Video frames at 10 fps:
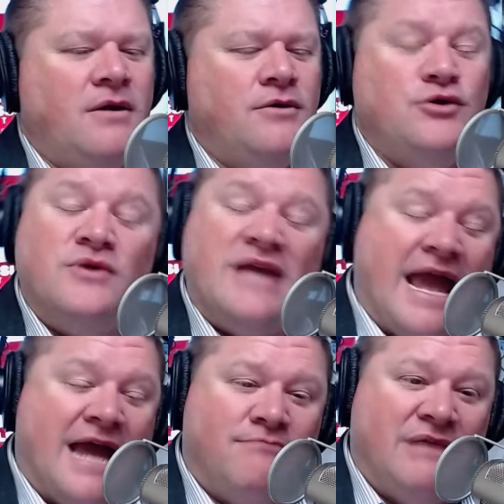You
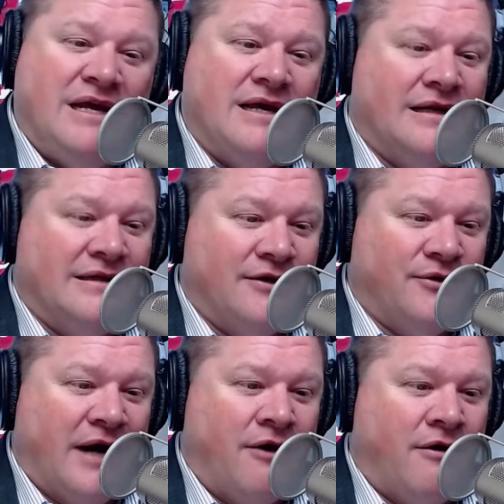can be a
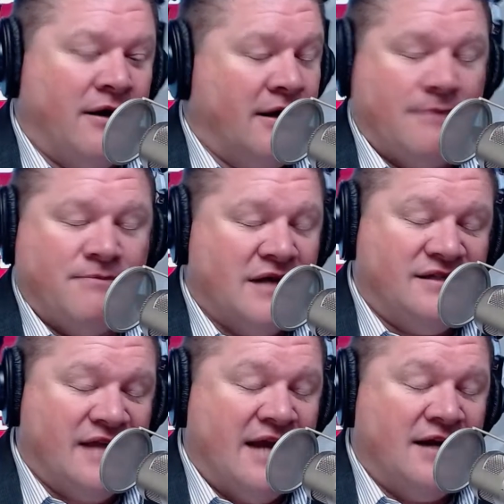little arrogant. I'm not
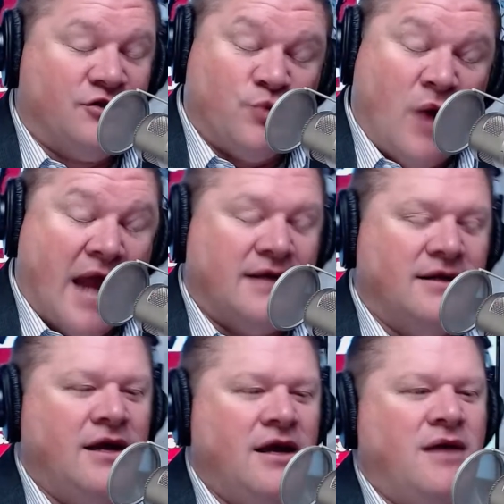saying it's
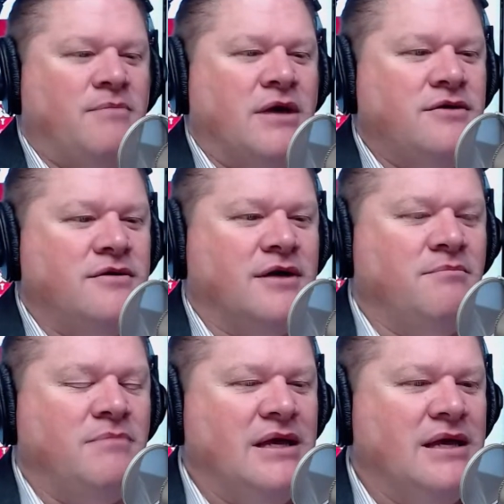right, but you
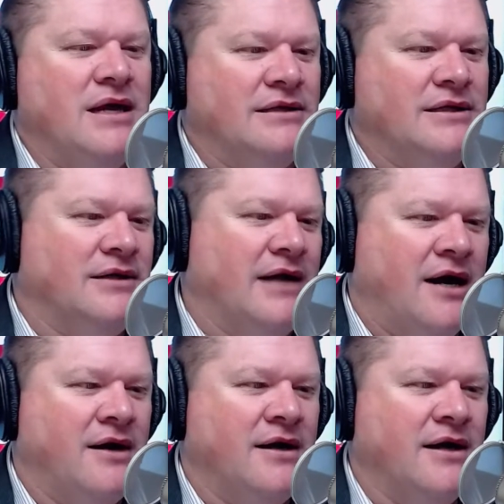can be a little
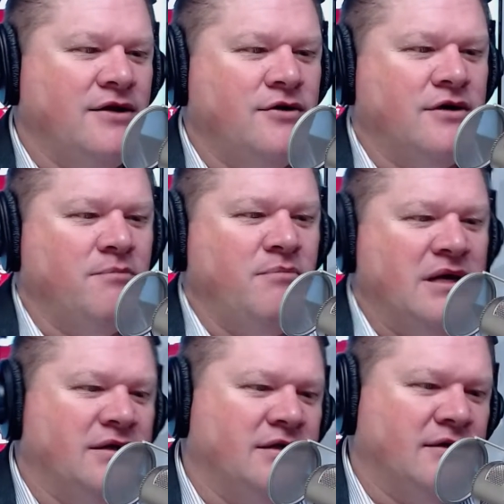arrogant. You can
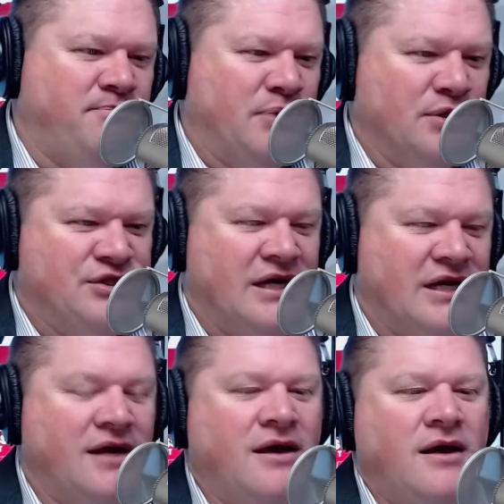be a little
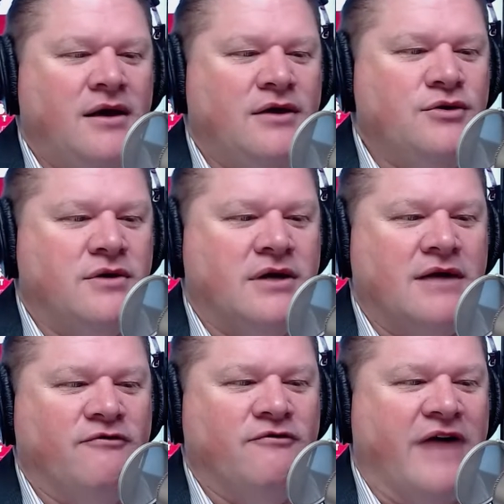pushy. You
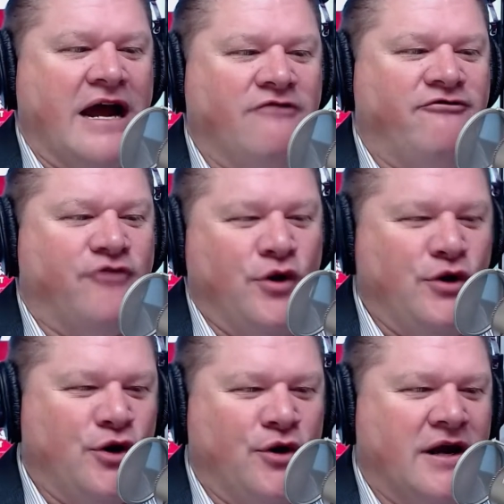can fight for
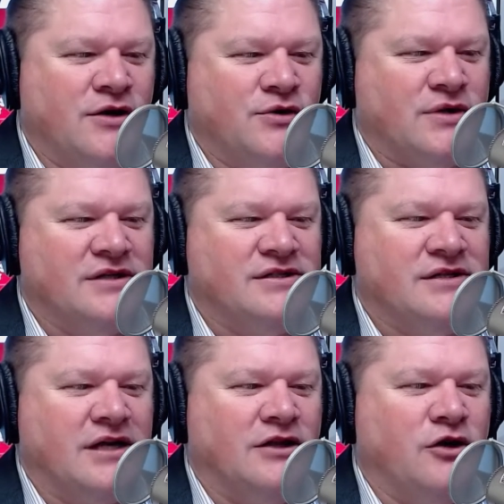your
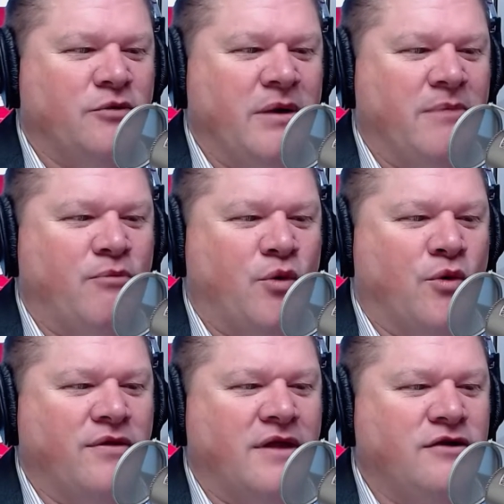interests a little bit
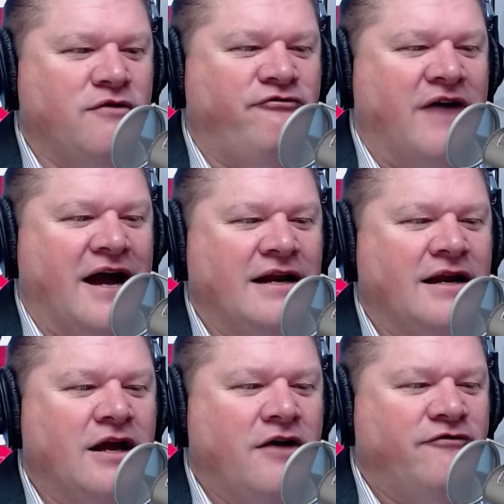more than you fight
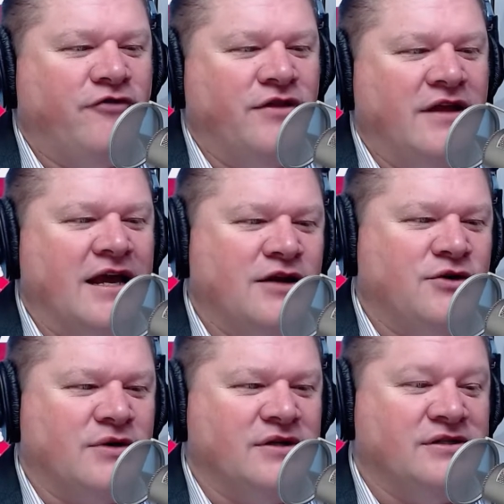for the
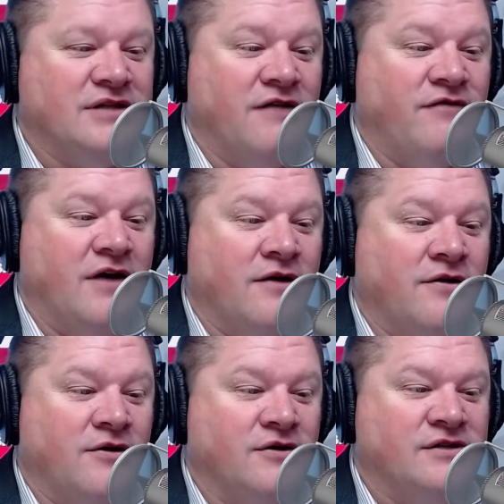interest of
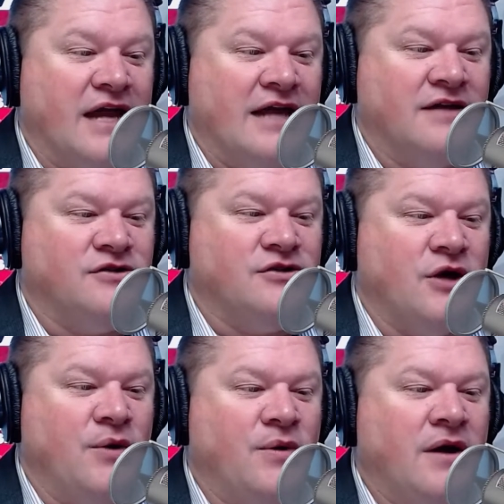others. And
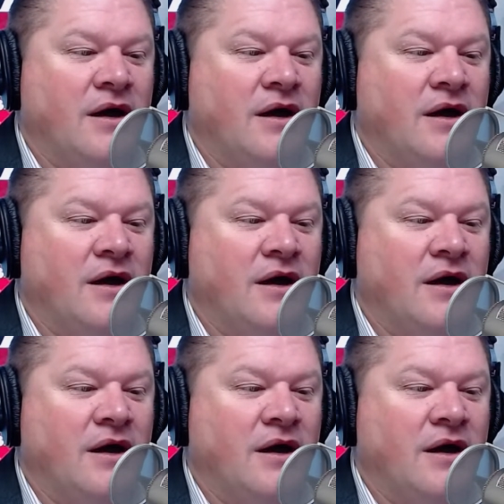so